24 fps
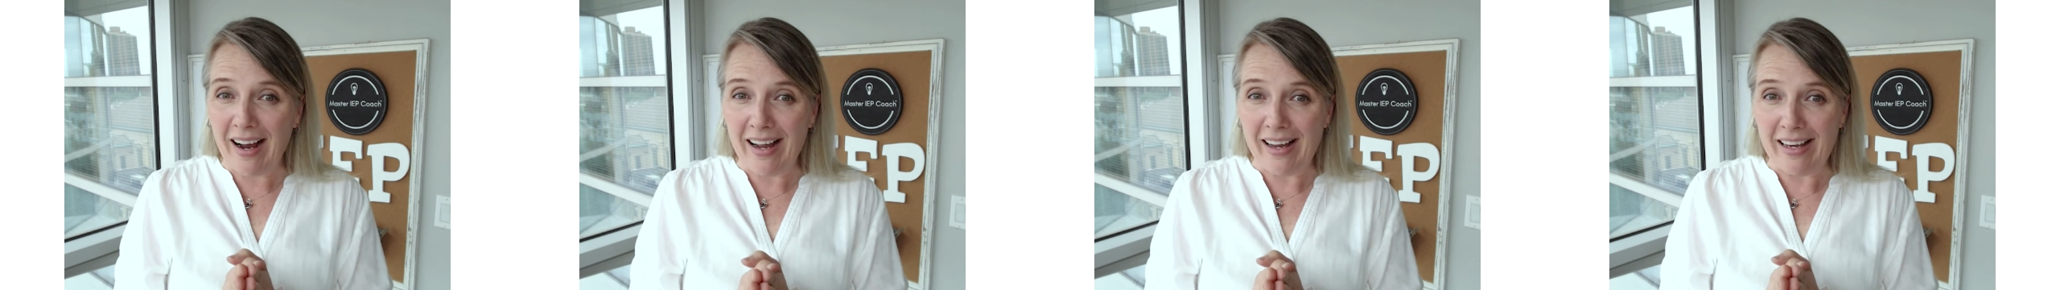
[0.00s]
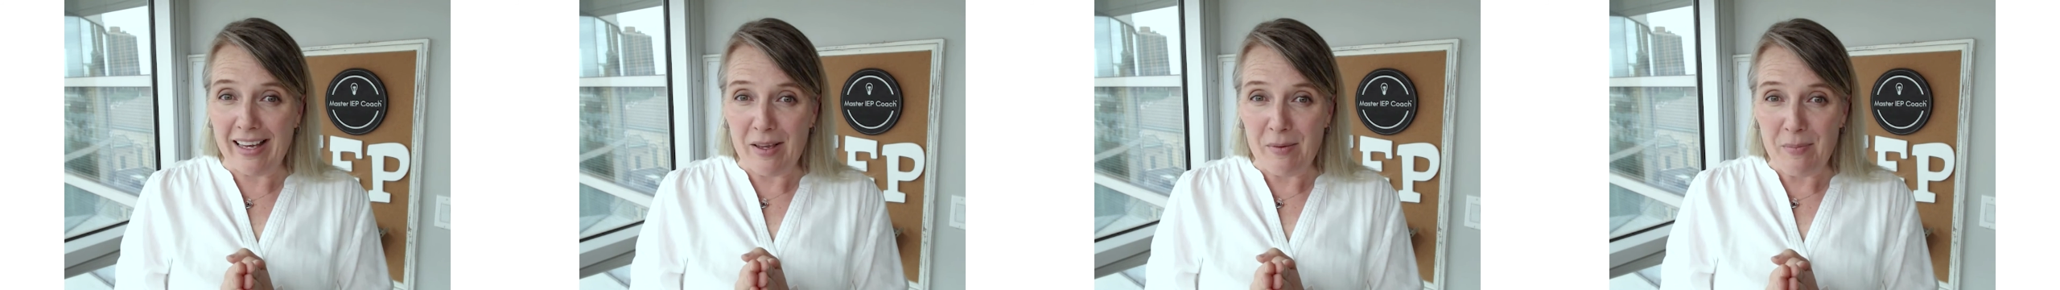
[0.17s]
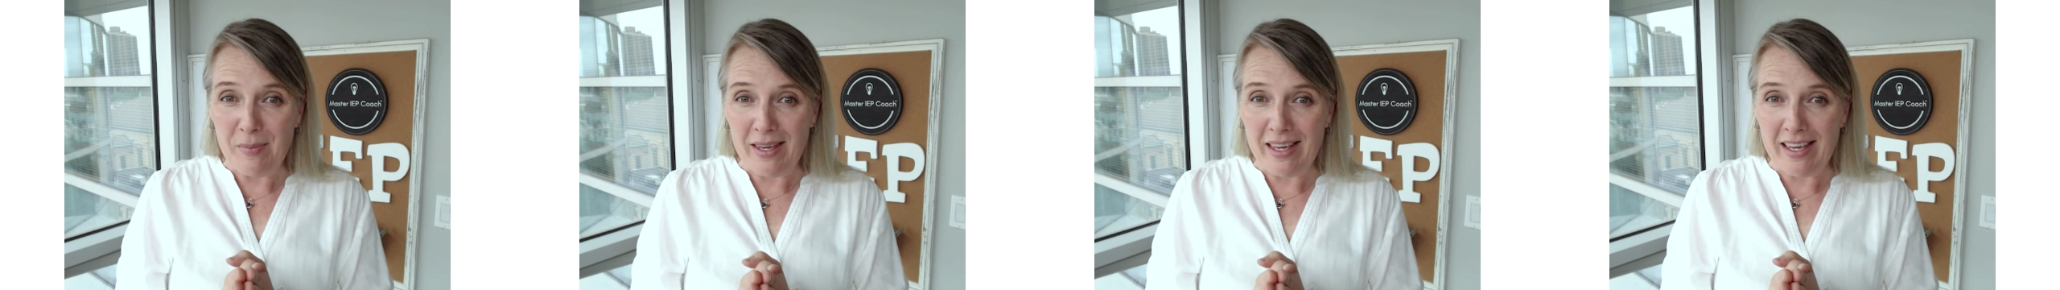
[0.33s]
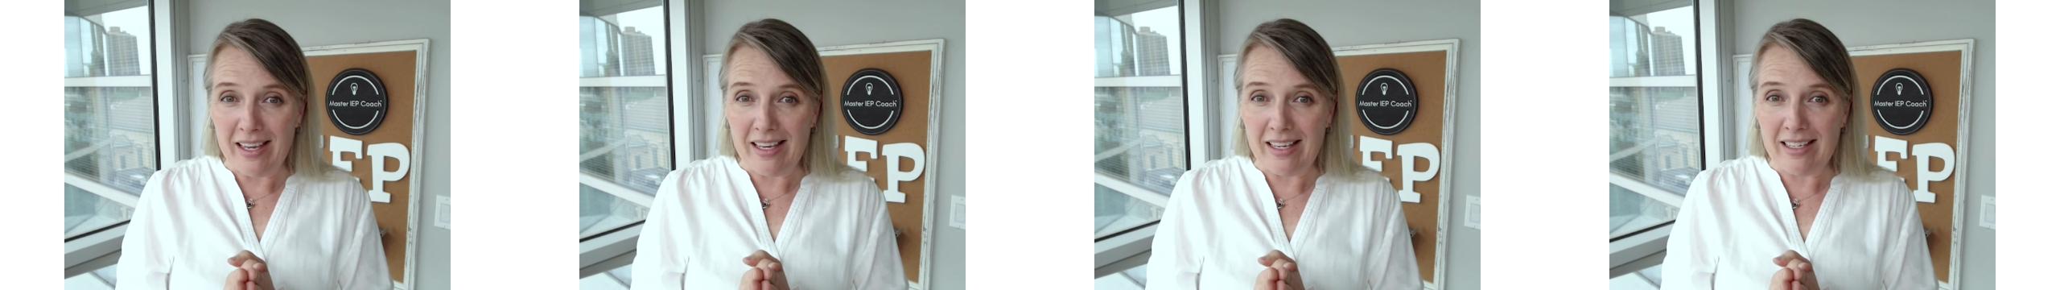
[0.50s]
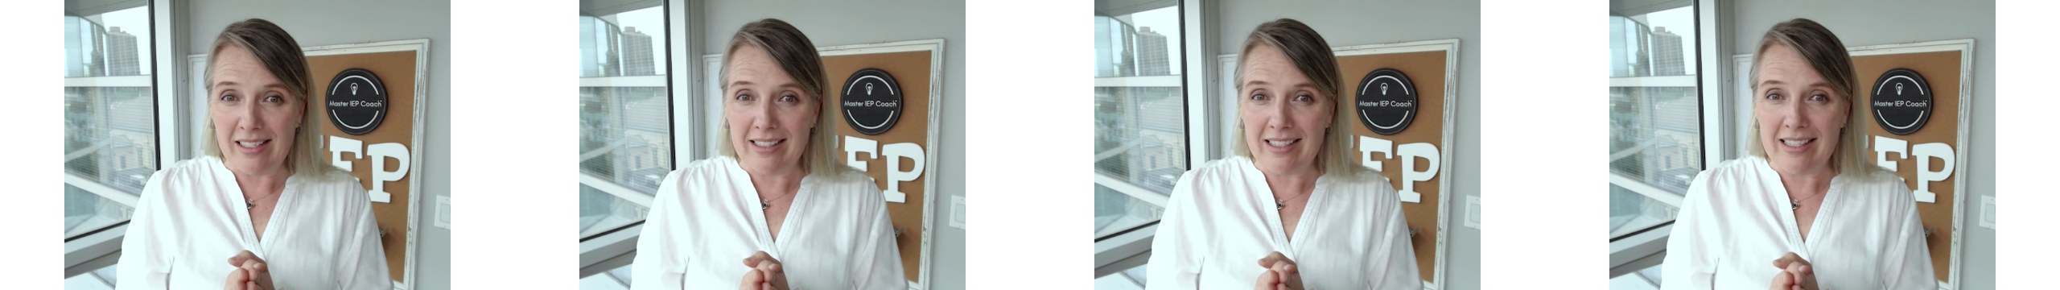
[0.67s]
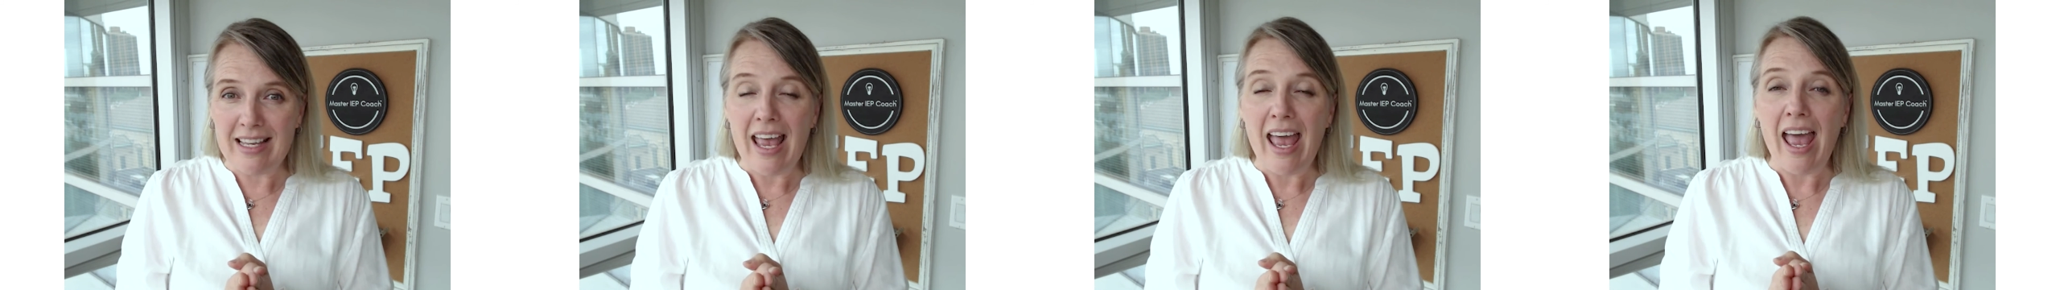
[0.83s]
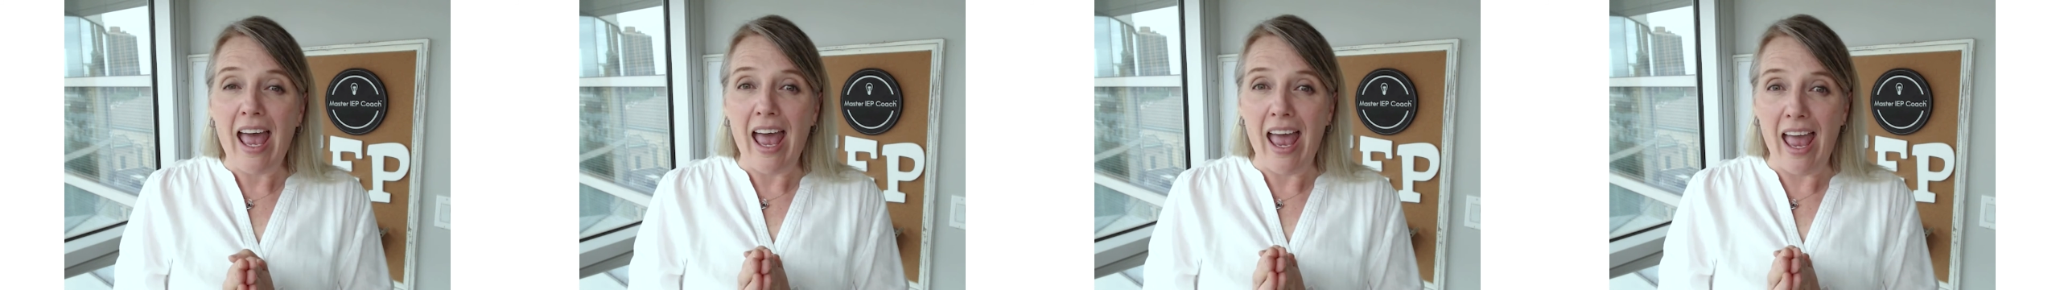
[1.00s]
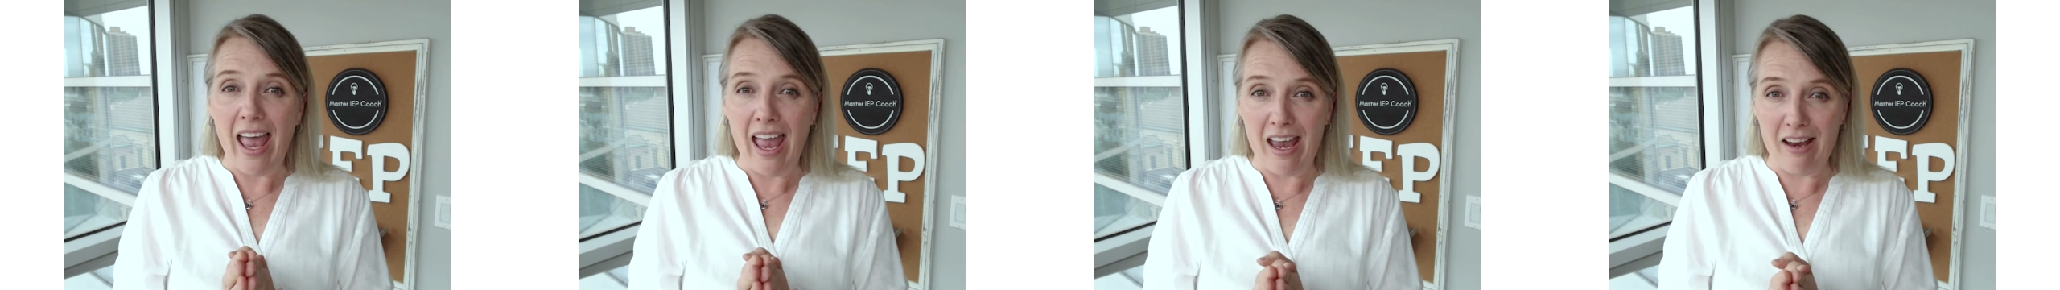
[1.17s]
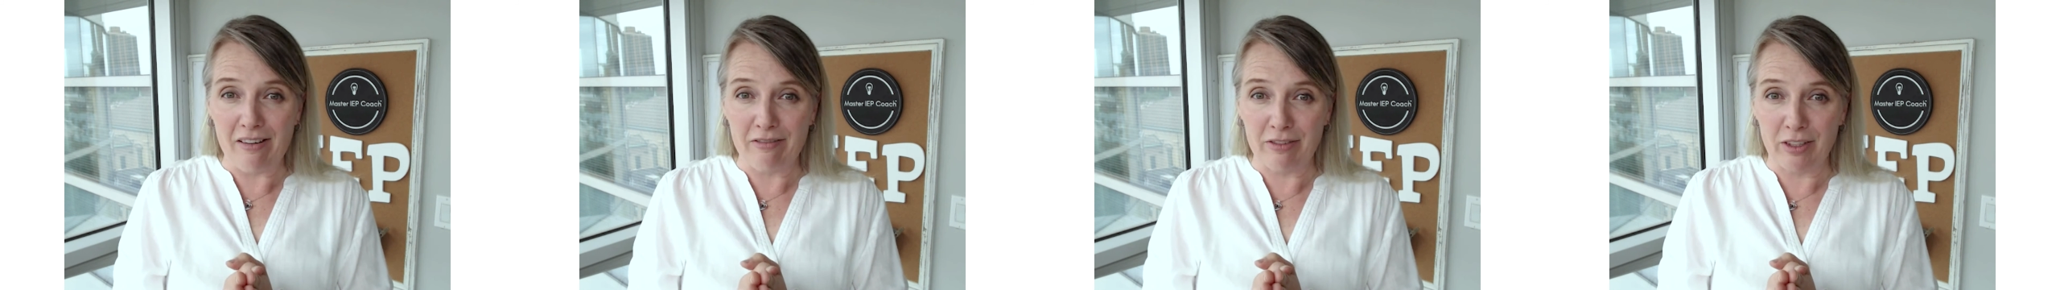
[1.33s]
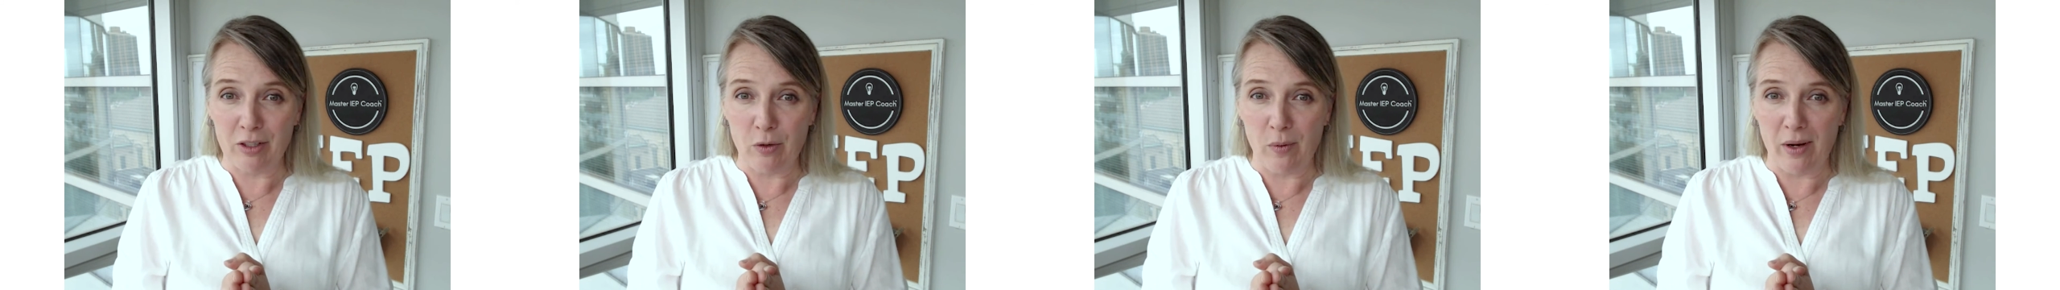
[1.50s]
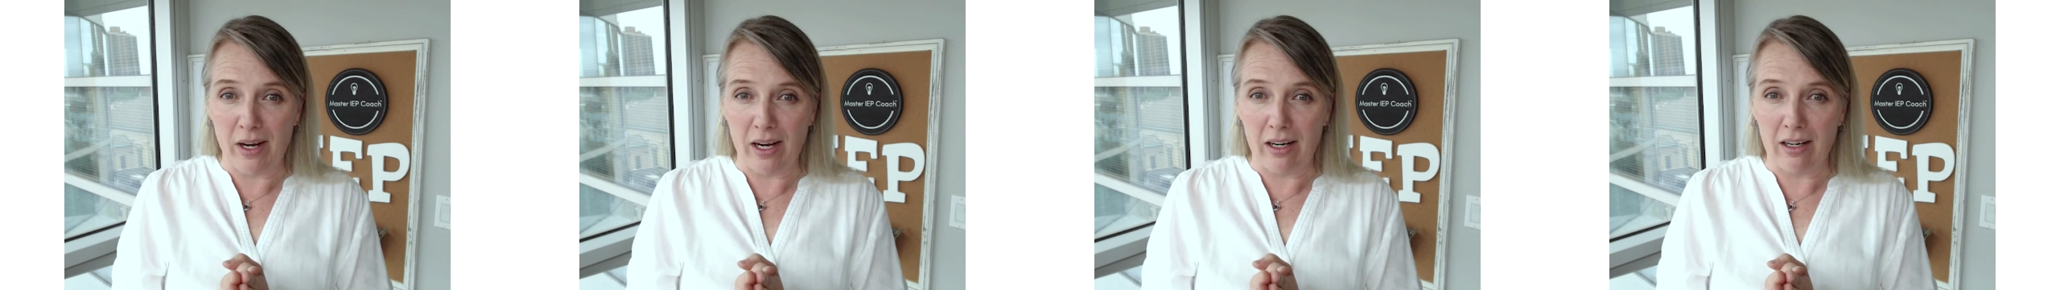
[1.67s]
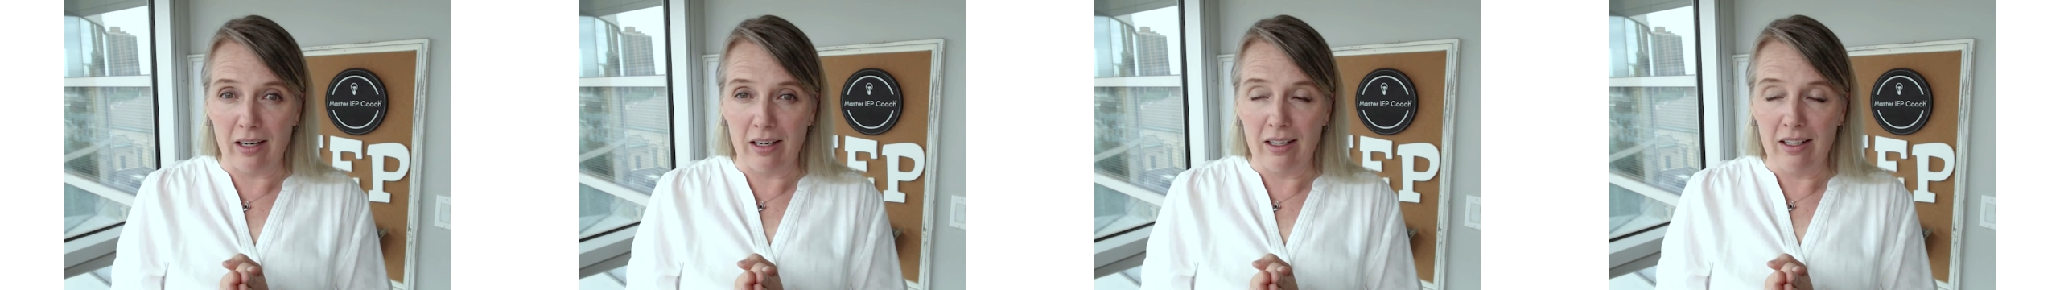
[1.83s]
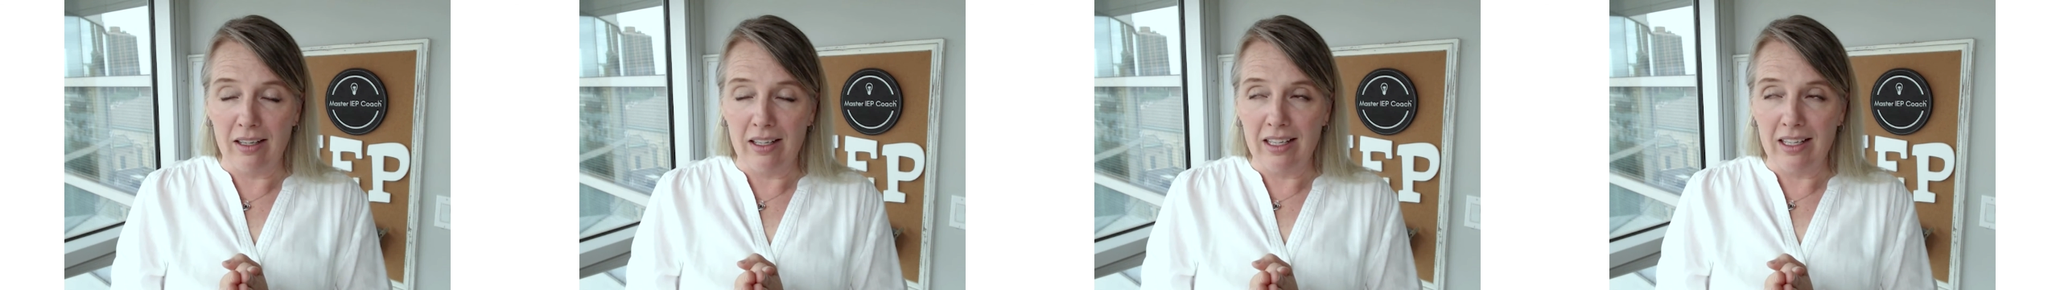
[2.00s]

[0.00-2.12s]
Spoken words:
IEPs everywhere.